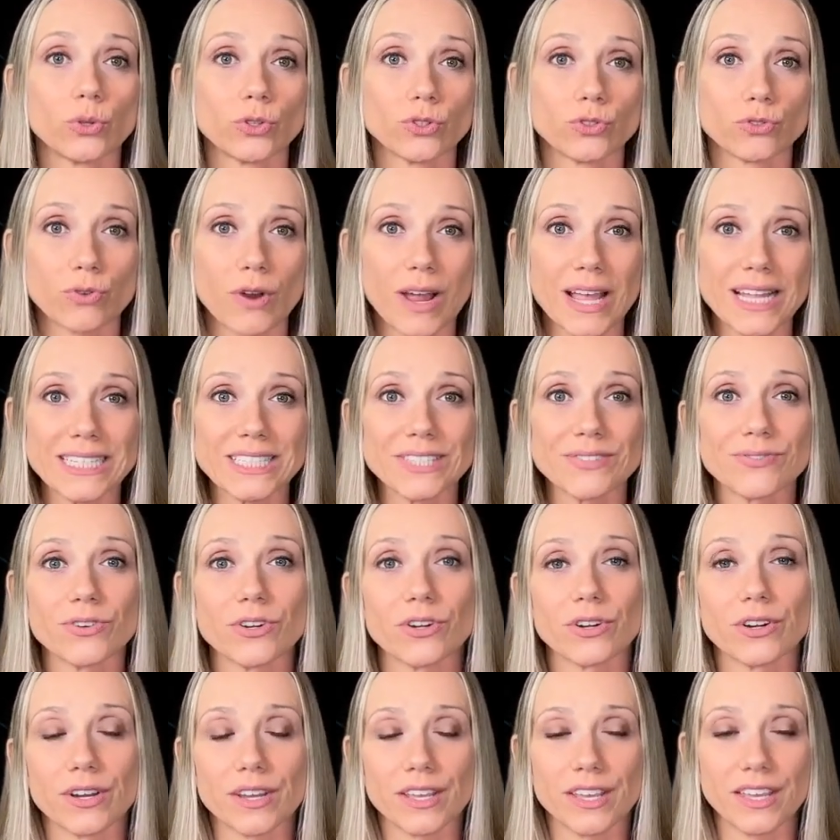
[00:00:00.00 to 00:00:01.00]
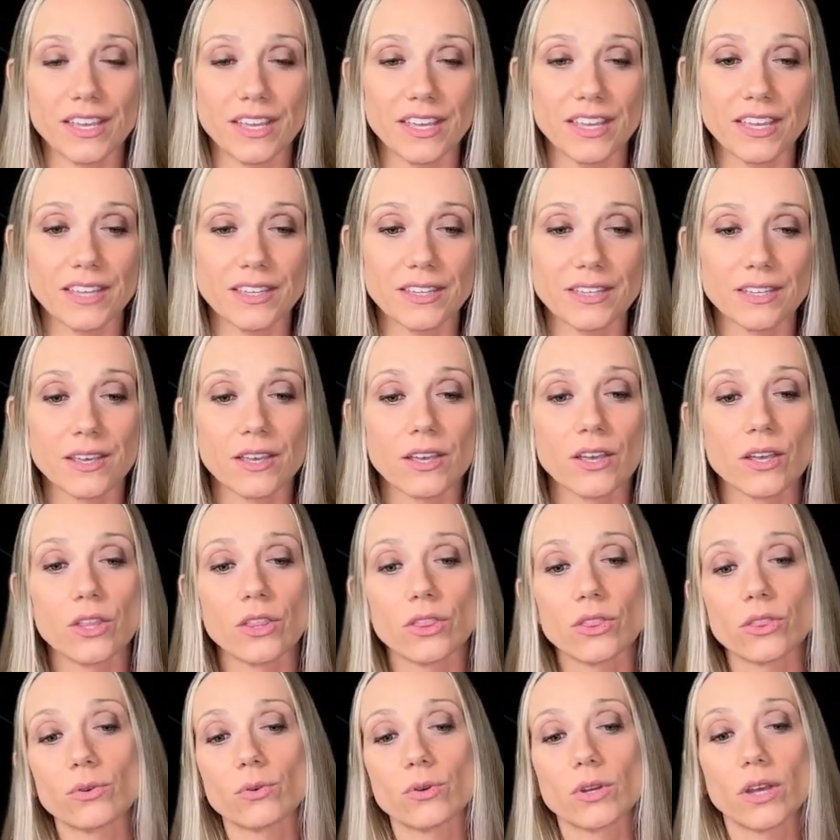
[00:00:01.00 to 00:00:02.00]
transfer heat
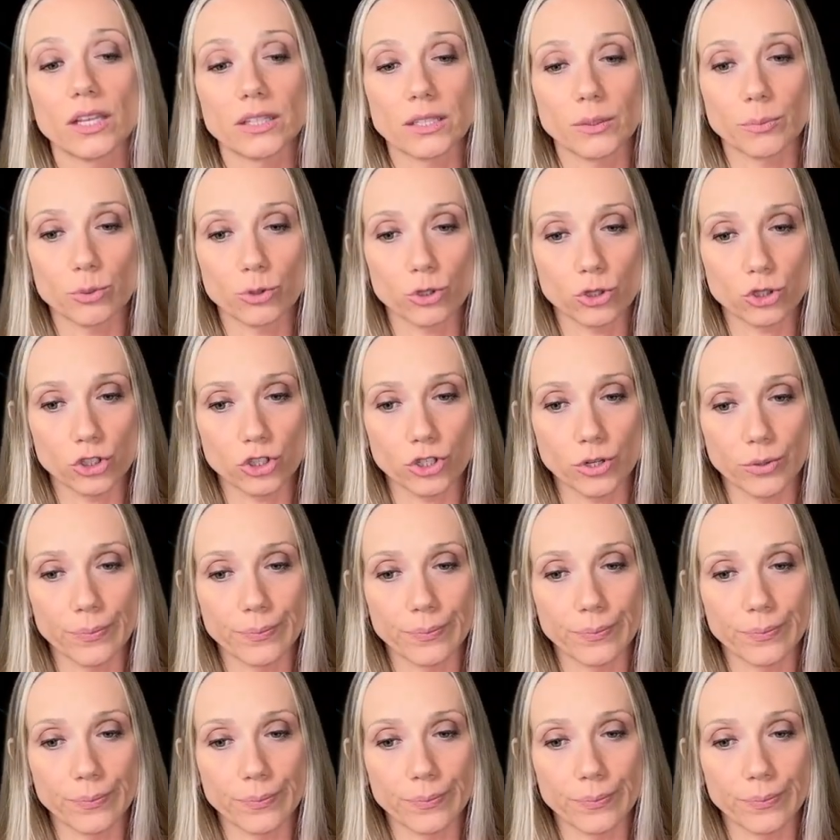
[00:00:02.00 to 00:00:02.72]
to the gutta percha.